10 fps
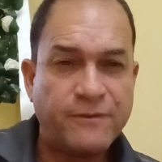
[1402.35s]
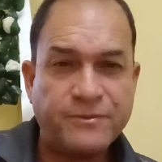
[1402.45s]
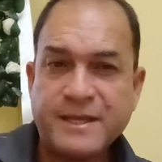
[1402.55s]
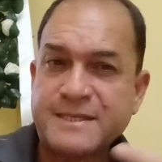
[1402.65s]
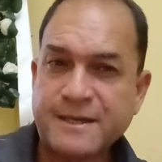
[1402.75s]

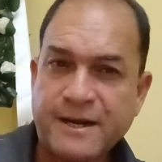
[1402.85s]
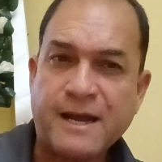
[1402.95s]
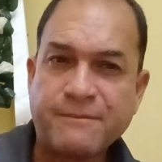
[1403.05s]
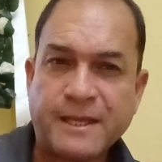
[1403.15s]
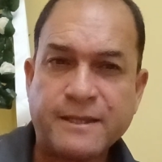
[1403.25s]

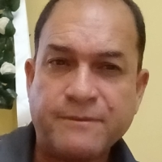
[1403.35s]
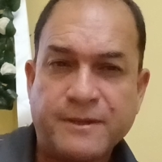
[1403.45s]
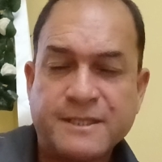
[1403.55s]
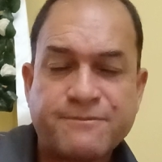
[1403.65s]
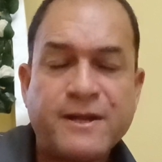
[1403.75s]
described that
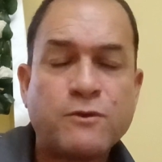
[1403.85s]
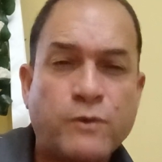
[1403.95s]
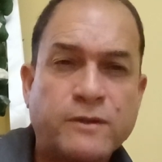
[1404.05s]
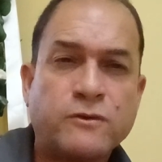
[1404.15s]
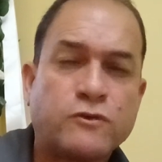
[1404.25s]
his friend
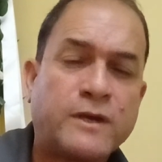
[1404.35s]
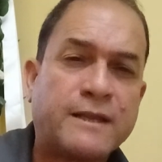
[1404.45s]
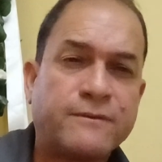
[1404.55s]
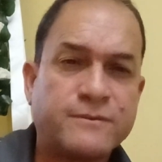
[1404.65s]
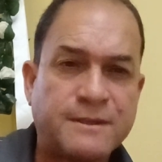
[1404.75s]
went to
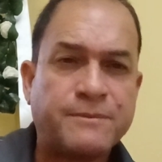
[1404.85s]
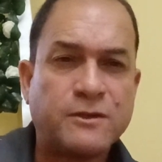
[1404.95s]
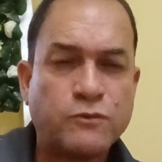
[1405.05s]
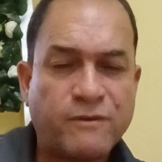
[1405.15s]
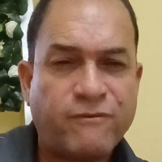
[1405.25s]
get something
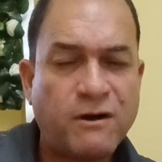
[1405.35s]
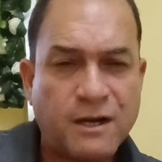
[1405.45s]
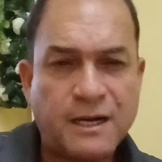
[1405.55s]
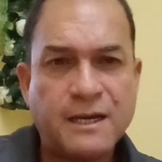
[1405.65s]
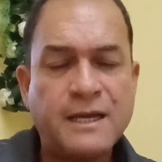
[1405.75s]
to eat for
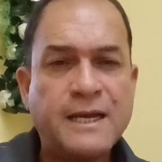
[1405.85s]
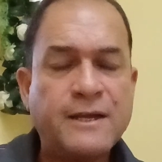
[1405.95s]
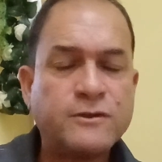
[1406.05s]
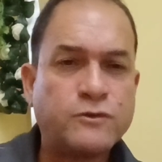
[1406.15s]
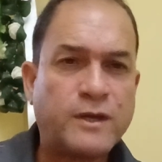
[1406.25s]
her,
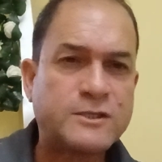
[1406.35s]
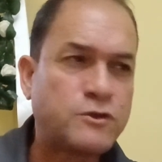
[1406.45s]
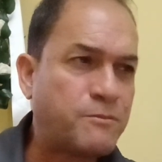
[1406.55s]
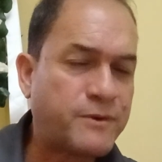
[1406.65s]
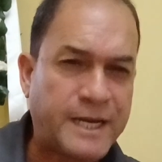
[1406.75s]
to get
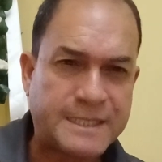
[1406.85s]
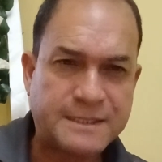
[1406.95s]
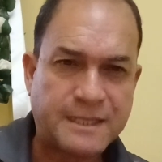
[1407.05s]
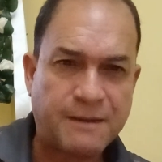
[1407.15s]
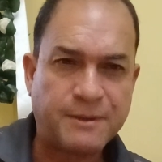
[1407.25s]
some
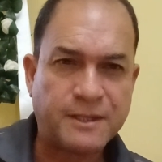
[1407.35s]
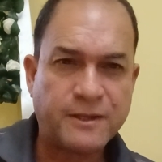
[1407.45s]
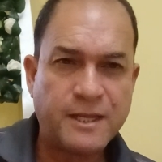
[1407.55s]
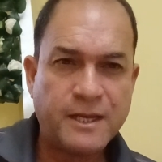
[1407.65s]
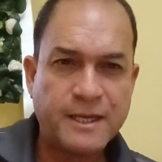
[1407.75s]
rest. I mean,
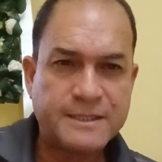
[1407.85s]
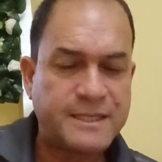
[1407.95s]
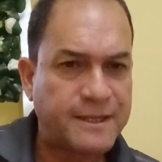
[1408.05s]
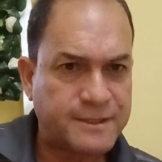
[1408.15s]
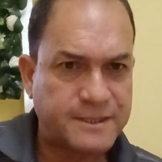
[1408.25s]

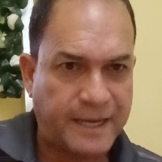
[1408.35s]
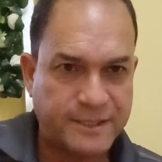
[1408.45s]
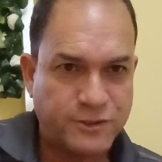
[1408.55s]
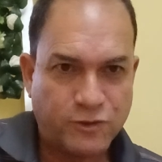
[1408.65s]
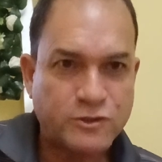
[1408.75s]
she
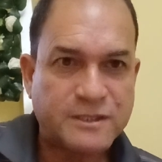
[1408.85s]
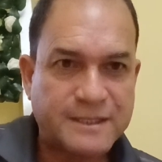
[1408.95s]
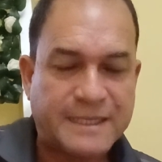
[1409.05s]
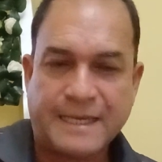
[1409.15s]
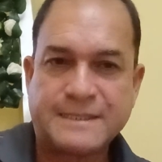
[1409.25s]
had no
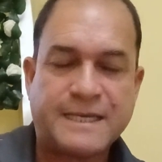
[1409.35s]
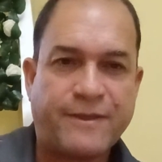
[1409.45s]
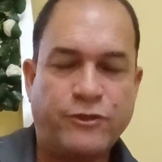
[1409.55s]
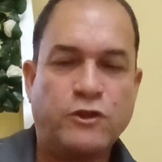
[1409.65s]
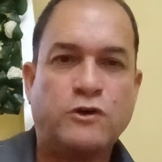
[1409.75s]

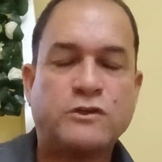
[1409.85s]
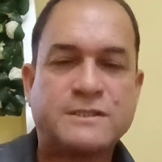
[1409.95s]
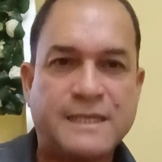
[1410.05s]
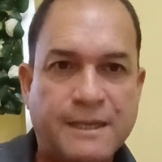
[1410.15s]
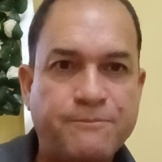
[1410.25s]

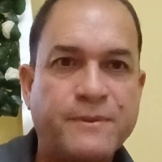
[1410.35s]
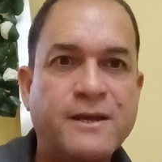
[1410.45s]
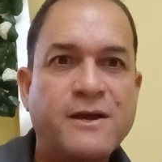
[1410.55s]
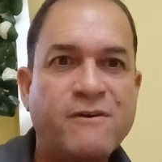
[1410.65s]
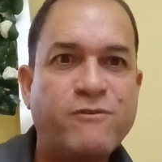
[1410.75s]
sleep
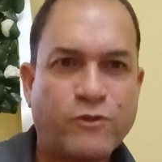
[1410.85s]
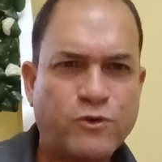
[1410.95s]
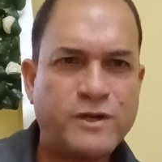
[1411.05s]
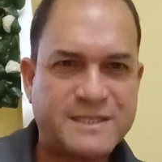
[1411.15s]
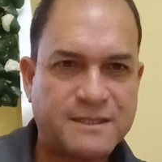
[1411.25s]
for
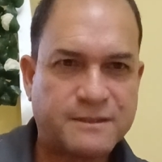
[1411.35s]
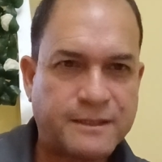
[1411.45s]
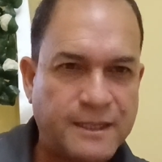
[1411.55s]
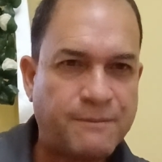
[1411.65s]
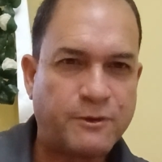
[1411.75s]
36.
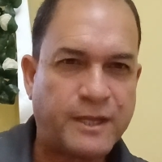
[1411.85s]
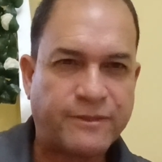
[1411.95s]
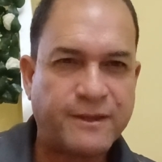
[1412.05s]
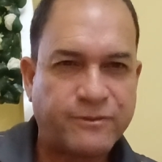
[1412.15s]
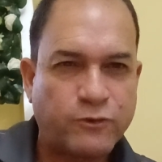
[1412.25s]
Think about
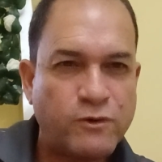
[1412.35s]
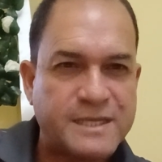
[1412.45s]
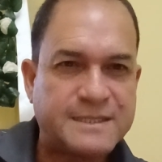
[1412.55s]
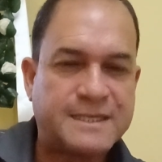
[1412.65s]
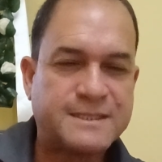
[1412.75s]
that,
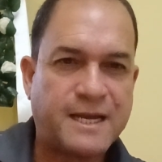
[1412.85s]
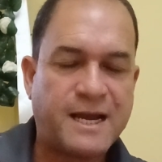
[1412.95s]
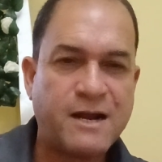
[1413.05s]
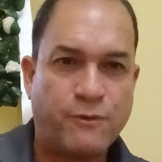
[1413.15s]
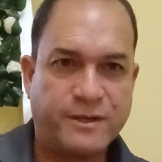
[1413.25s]
36
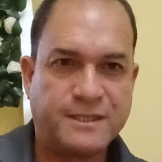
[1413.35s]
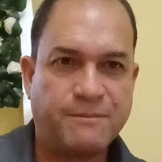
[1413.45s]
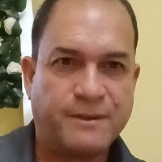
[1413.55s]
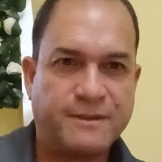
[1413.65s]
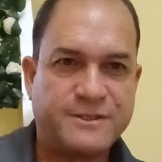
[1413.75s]
hours. I
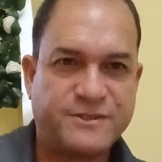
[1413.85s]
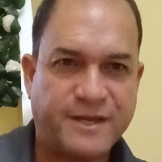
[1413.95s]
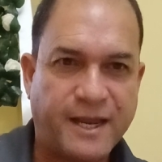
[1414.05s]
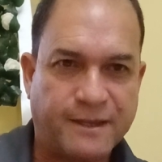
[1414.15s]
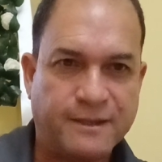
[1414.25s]
mean,
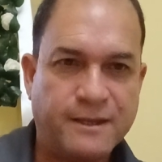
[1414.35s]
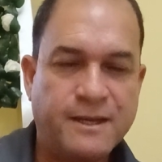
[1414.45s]
straight,